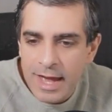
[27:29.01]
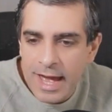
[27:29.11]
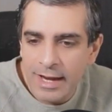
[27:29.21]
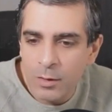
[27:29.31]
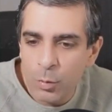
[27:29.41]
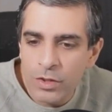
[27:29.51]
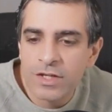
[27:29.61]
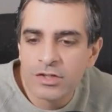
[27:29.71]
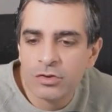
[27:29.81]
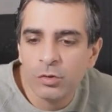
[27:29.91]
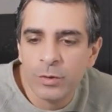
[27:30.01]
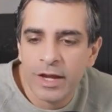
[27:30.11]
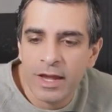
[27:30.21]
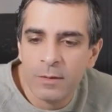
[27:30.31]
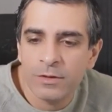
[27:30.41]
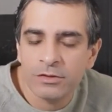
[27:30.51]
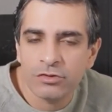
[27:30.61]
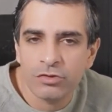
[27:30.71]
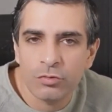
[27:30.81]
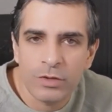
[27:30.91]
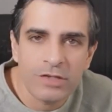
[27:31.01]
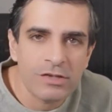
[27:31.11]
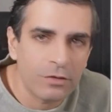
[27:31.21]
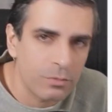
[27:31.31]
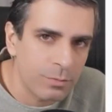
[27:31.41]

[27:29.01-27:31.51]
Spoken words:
And with this tool, we are able to reach out